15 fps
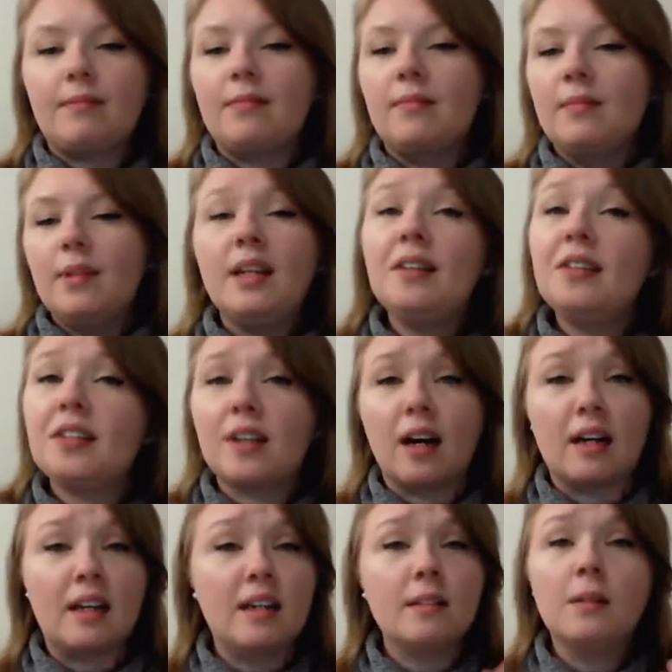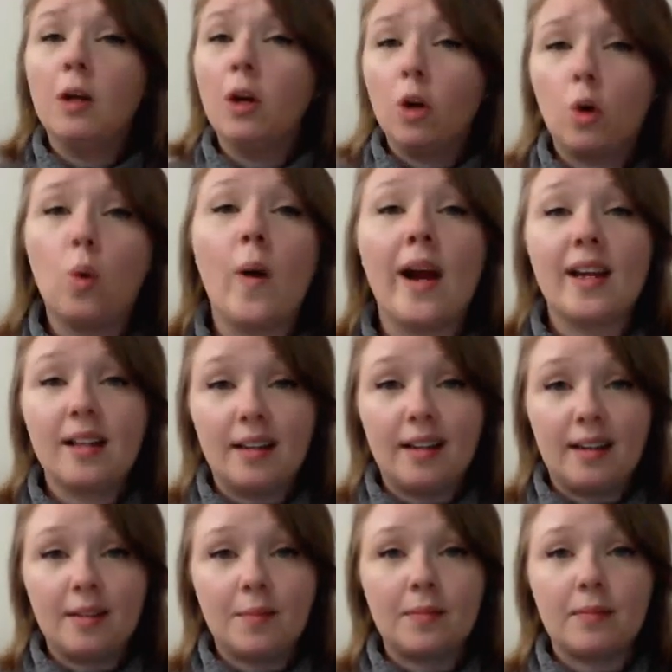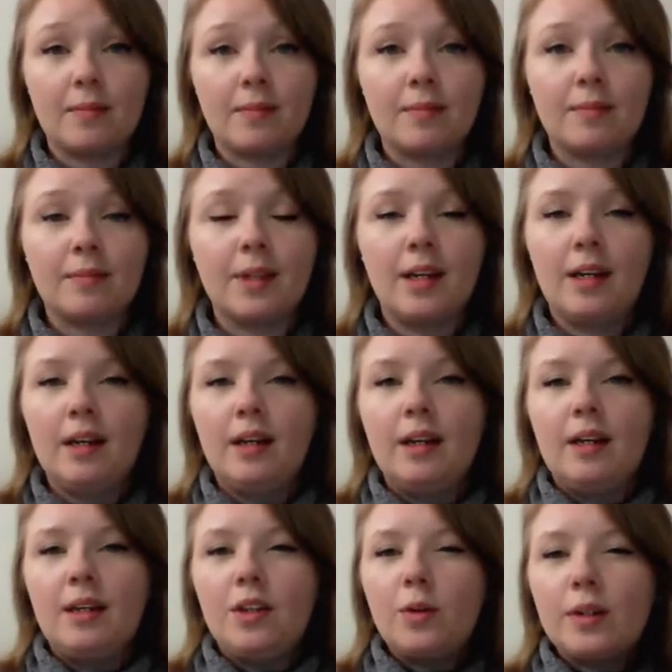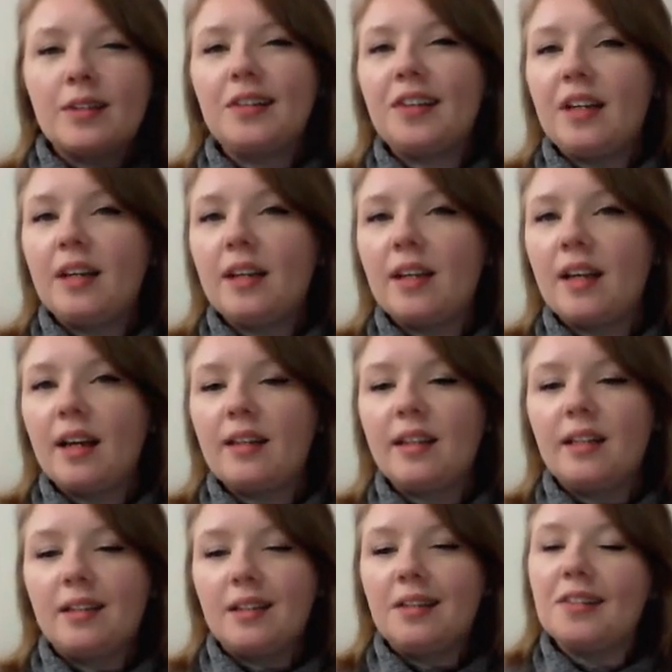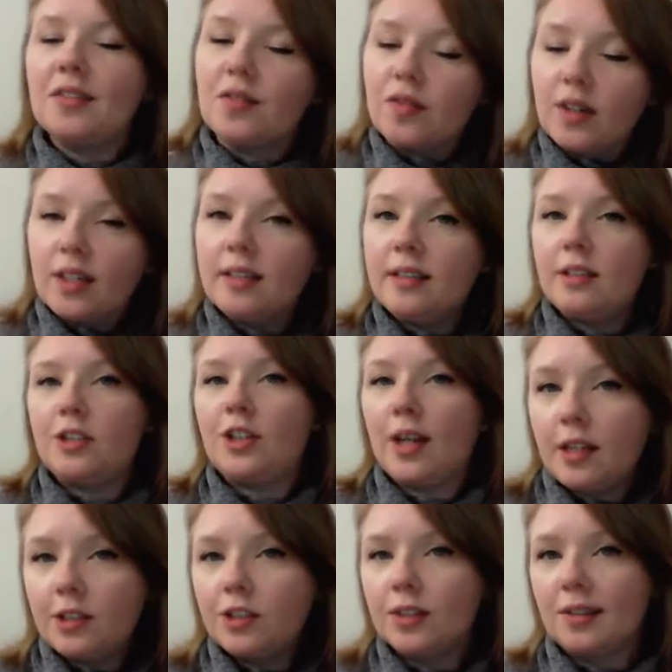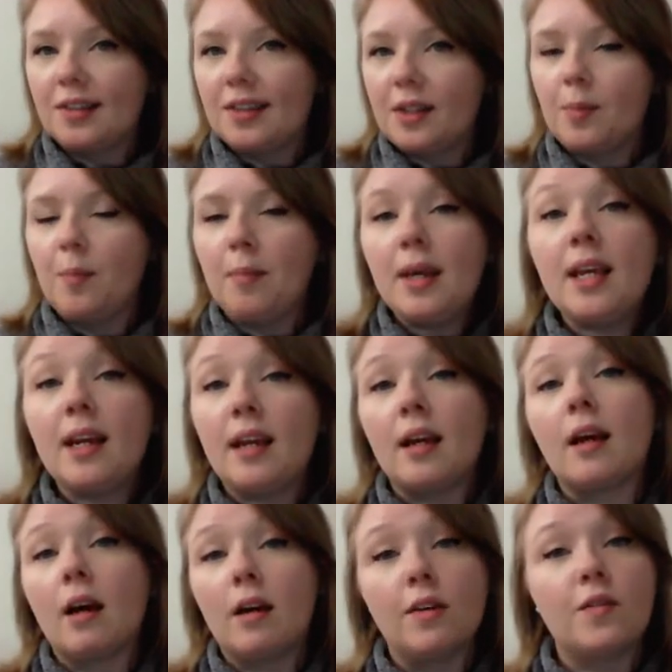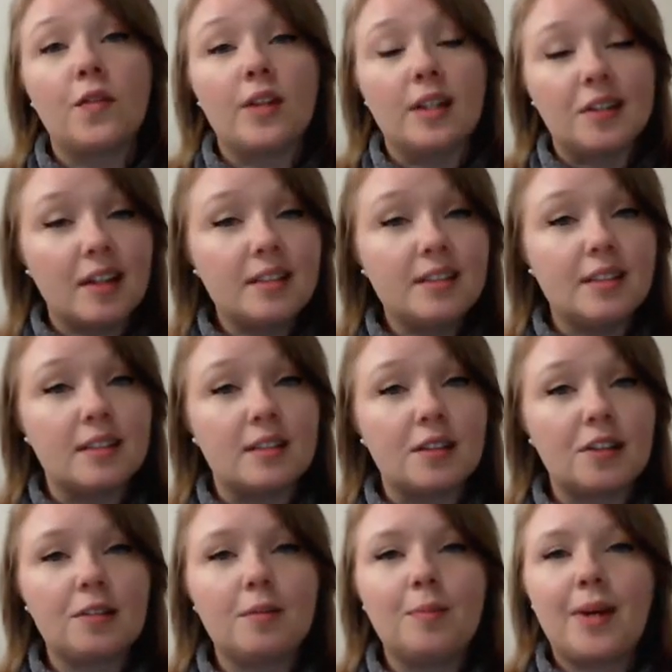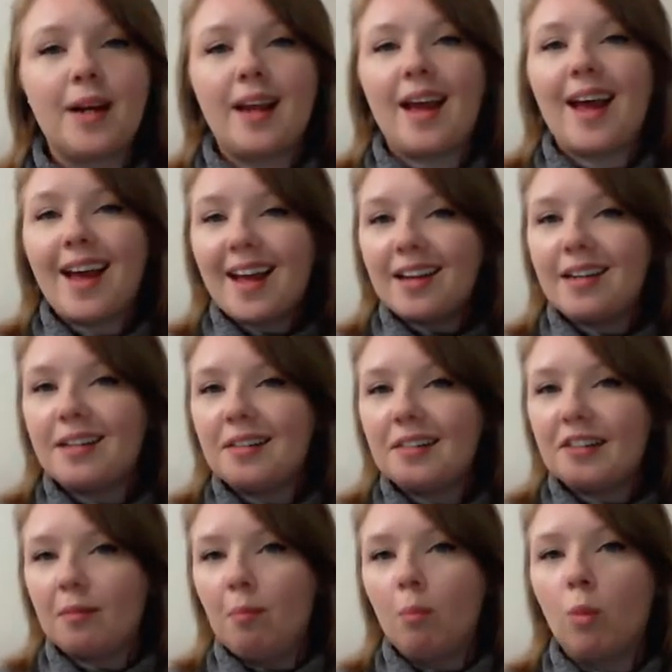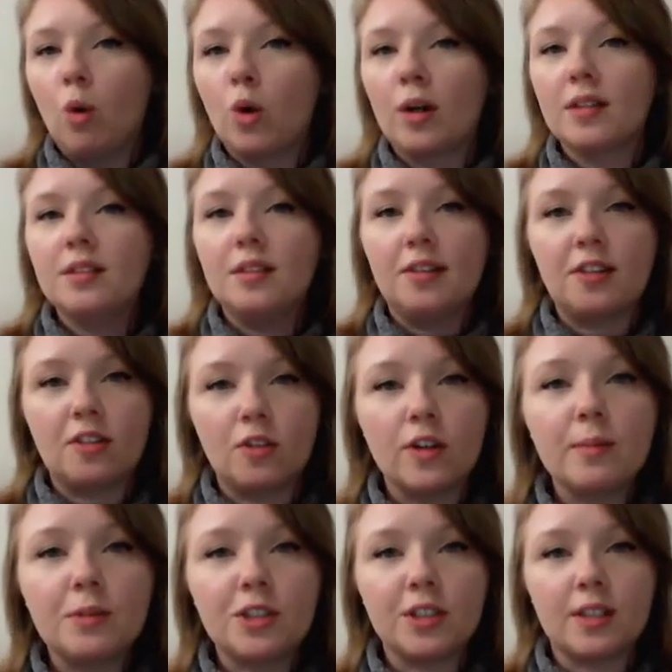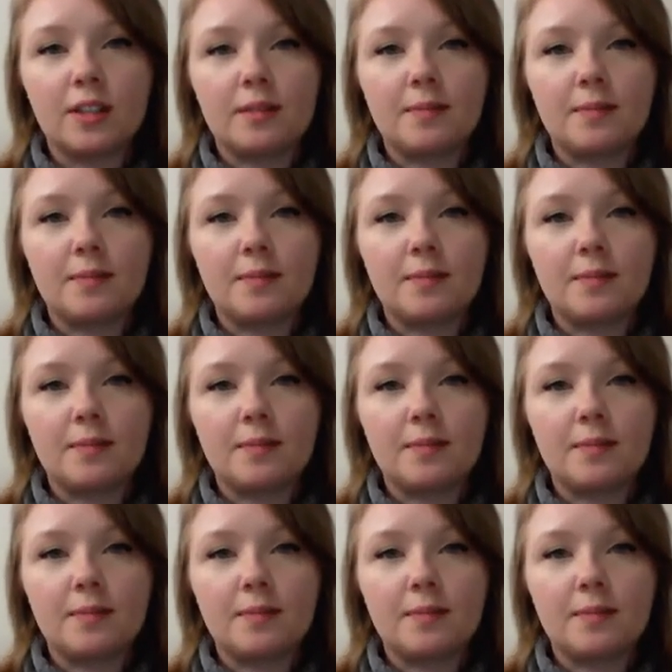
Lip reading: He's talking quietly. You can see again that this really changes the meaning of the sentence by adding some more description.